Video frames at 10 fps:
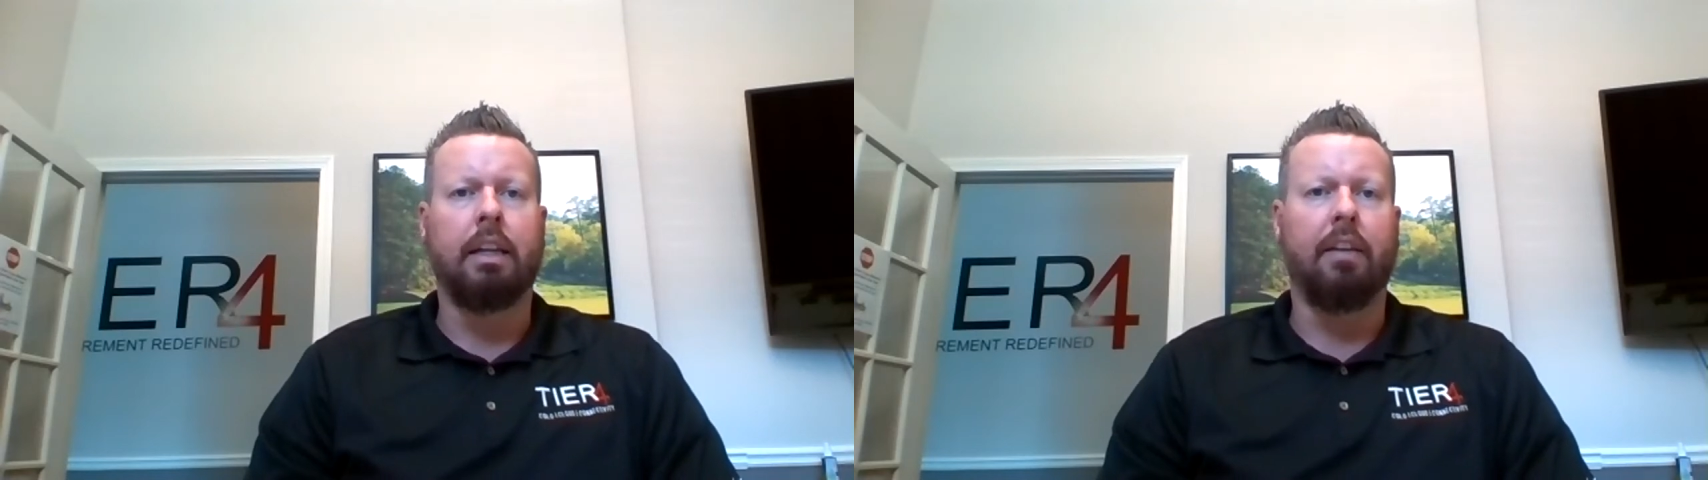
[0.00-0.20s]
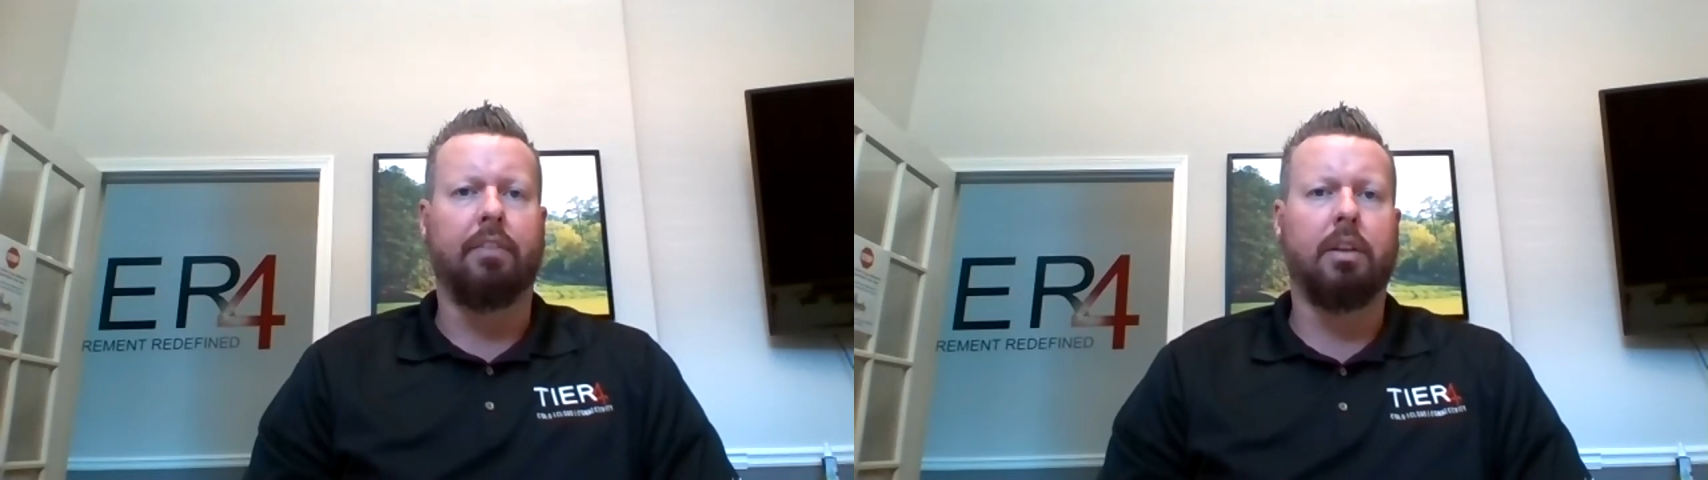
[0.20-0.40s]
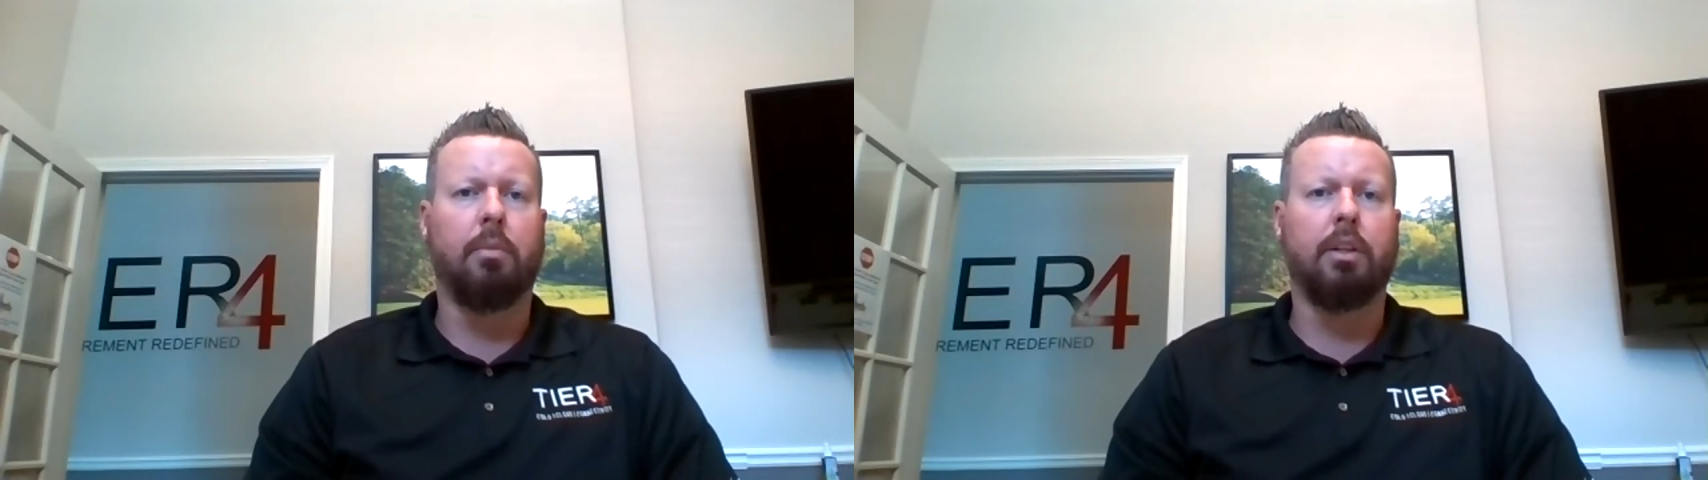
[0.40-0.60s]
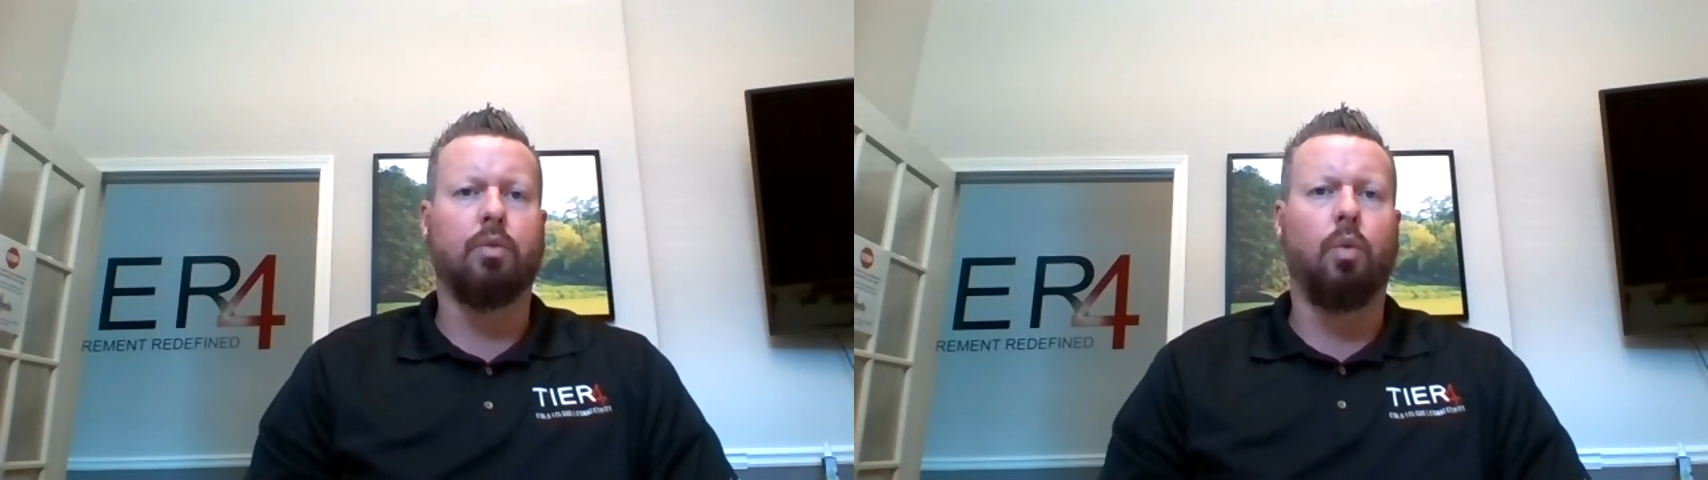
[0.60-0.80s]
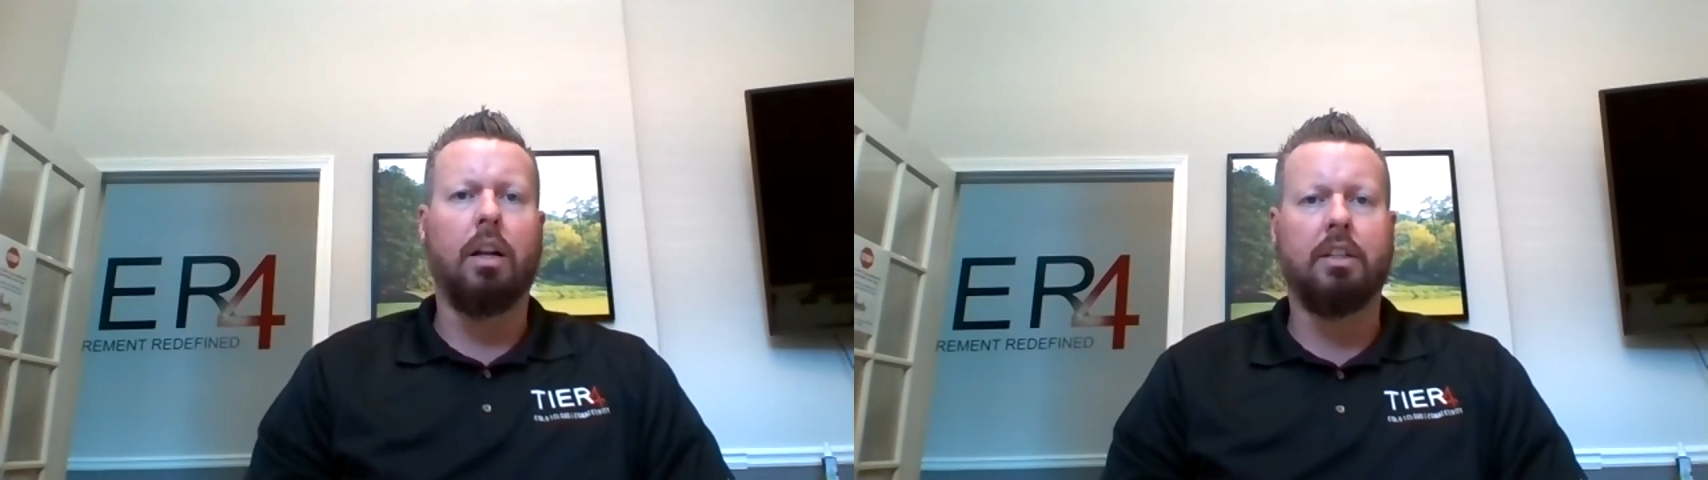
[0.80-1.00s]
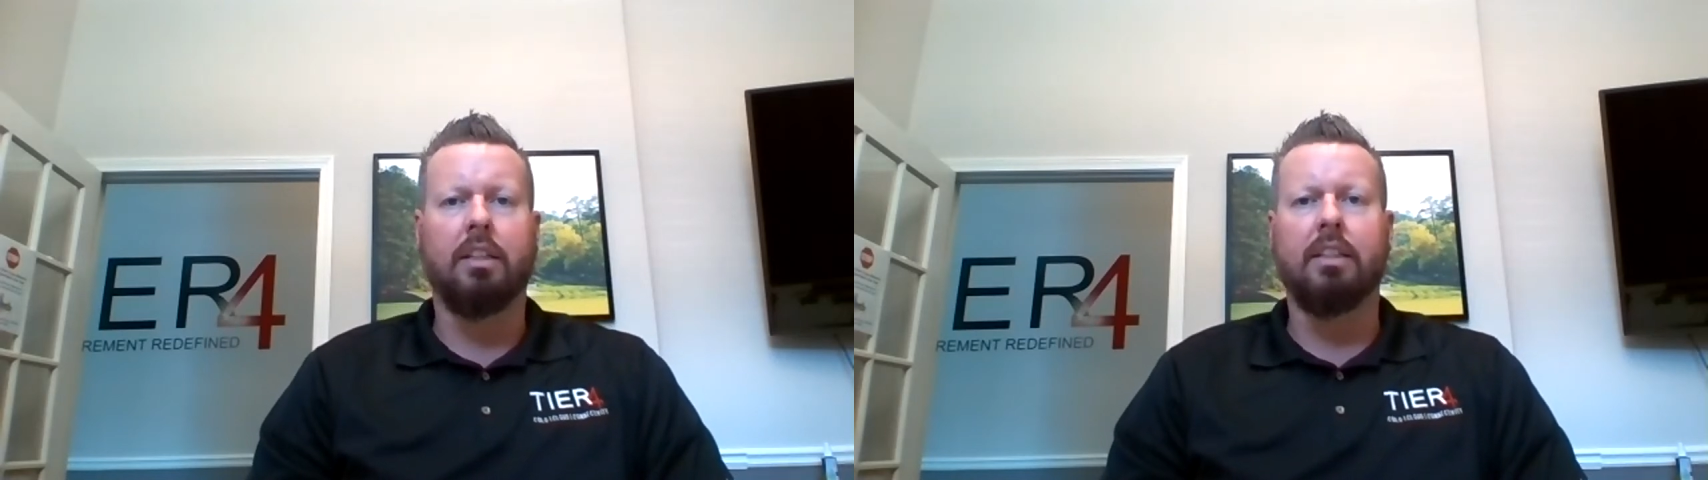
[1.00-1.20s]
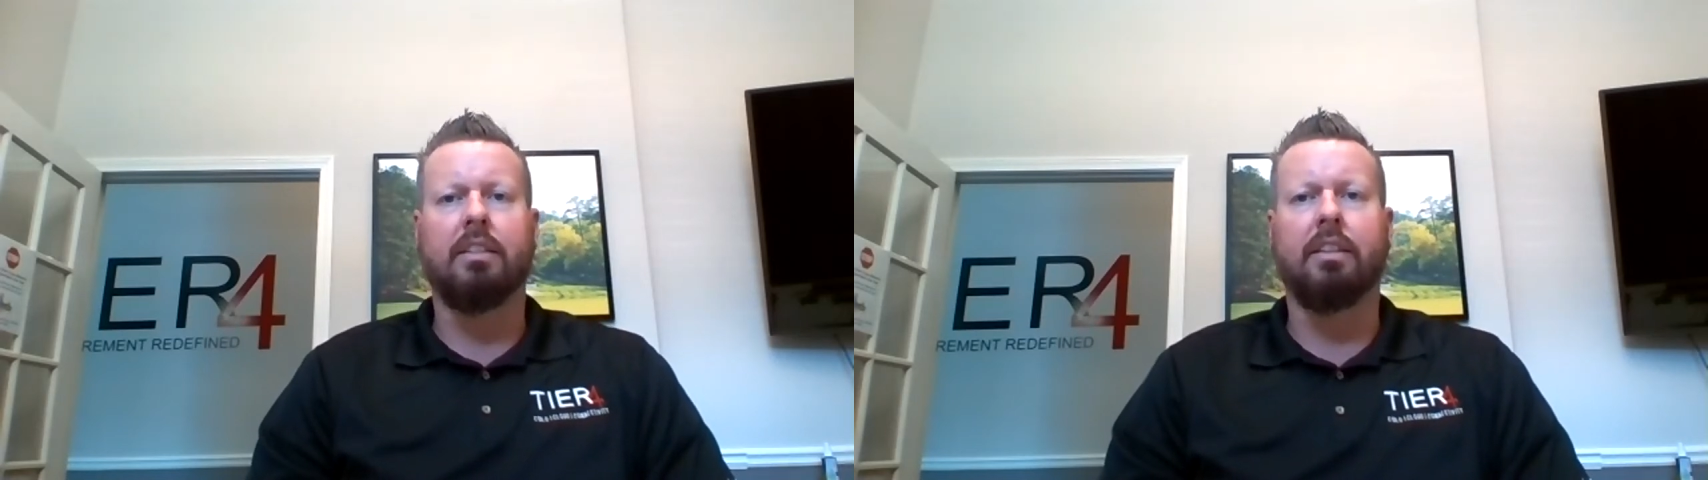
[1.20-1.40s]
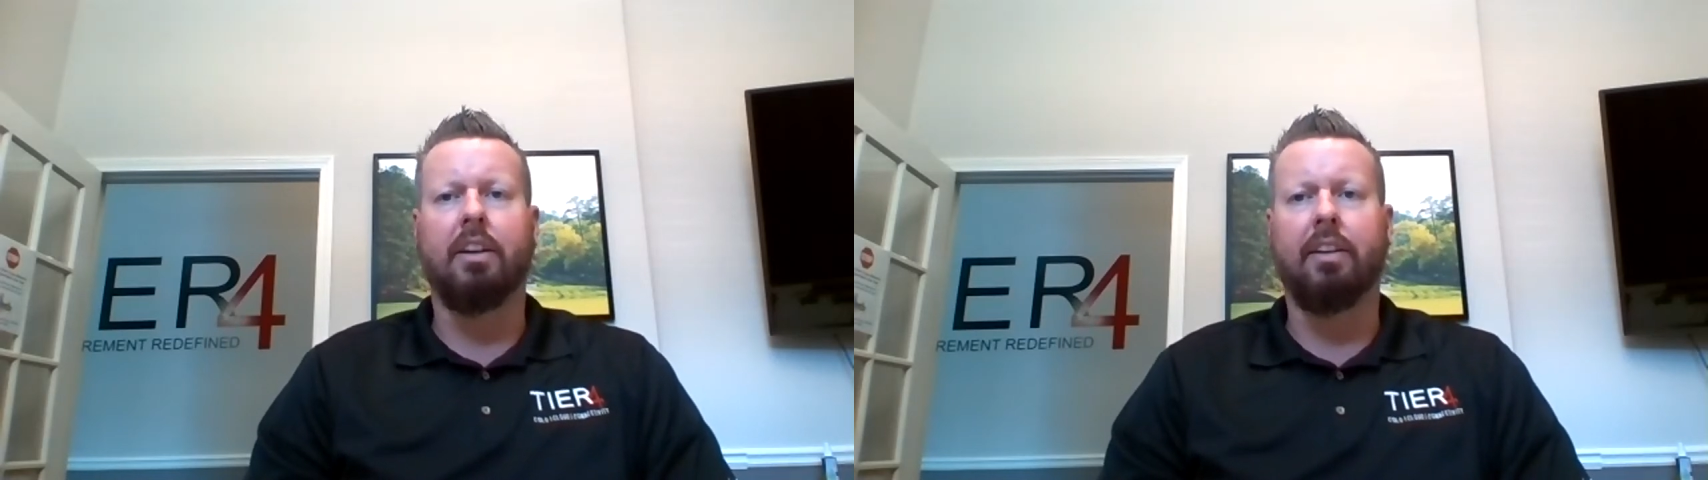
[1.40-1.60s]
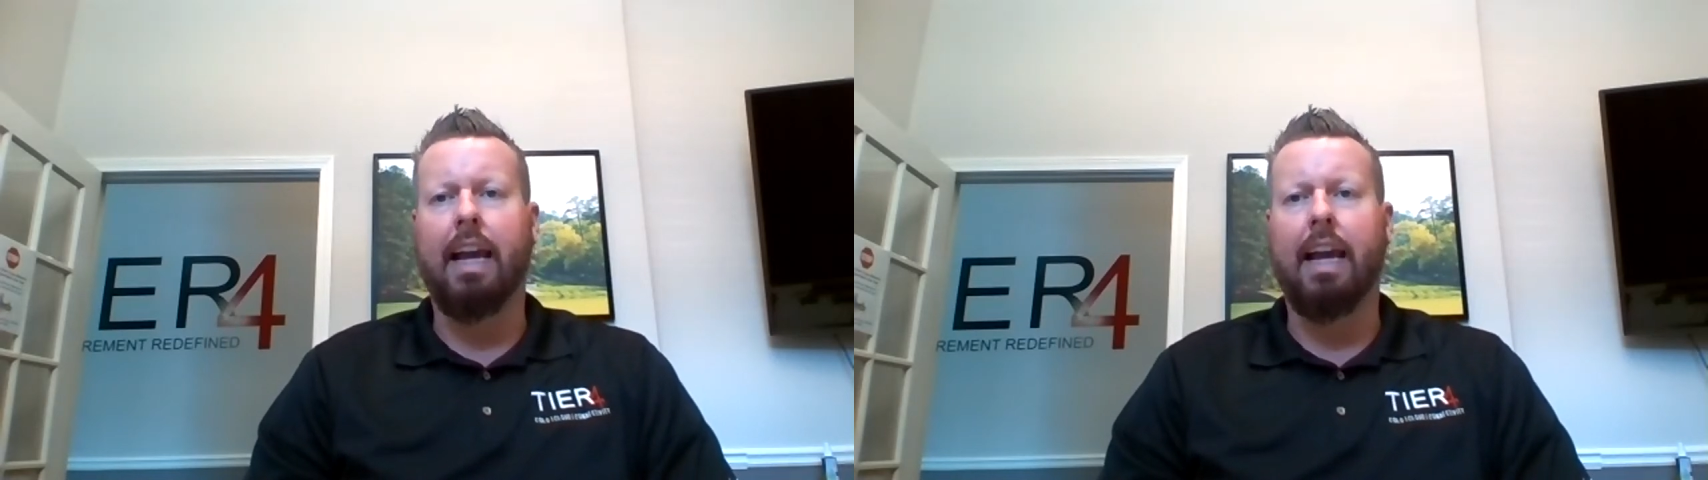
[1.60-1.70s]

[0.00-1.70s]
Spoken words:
If someone is watching this and they're an